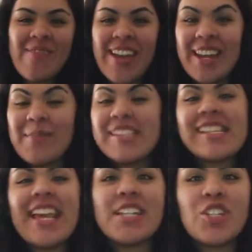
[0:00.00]
My name
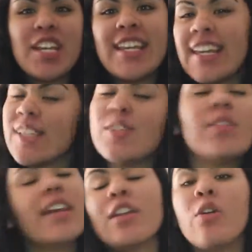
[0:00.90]
is Angie, in case
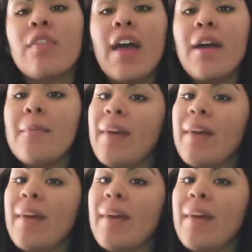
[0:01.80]
you didn't know that.